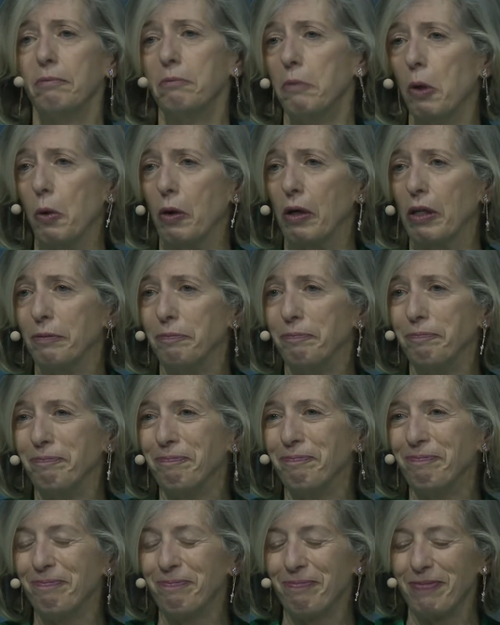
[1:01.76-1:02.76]
more
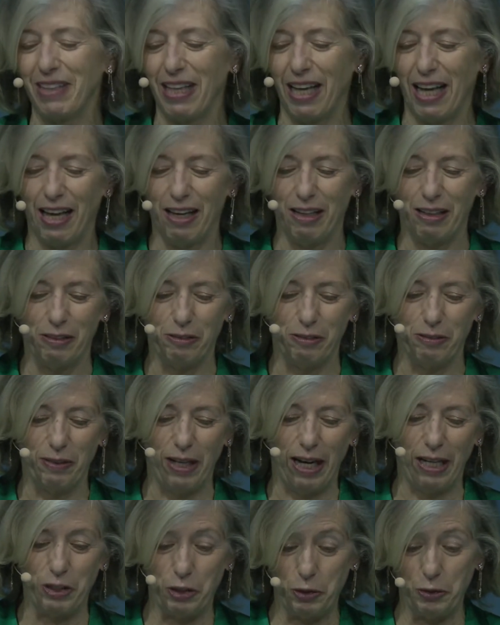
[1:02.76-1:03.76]

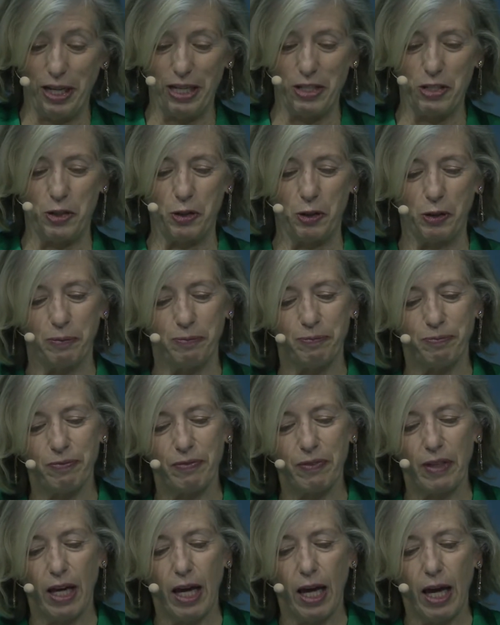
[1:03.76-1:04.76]
at UNESCO.
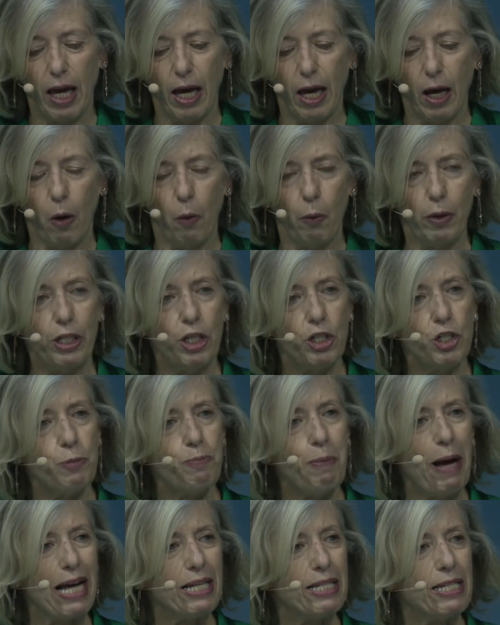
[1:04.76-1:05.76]
With each
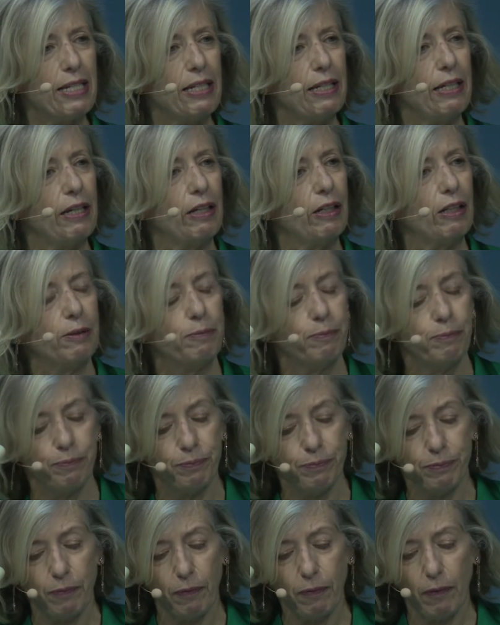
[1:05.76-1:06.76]
passing year,
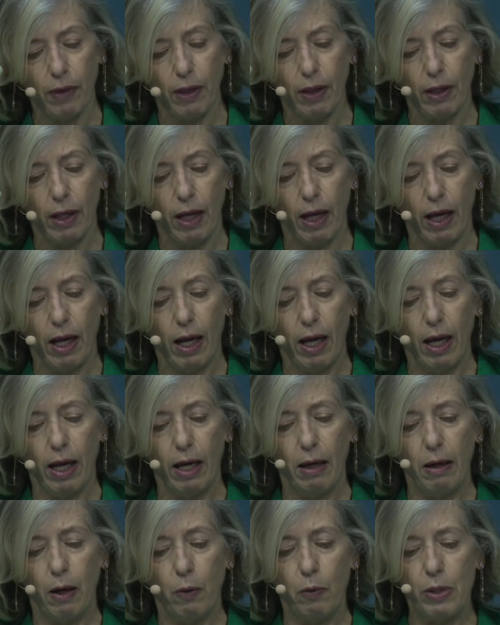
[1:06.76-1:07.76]

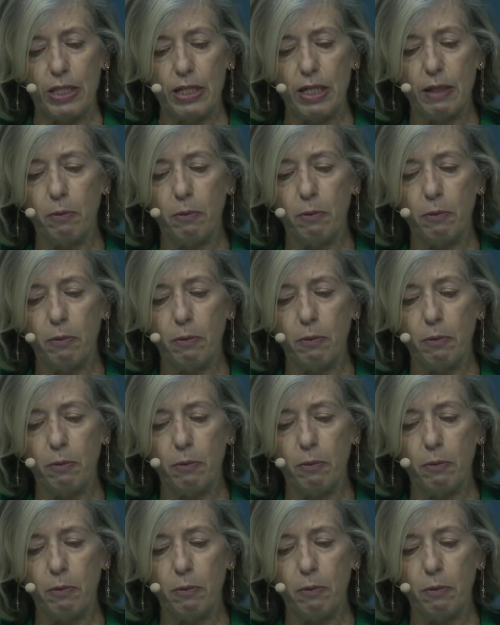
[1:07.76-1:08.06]
we see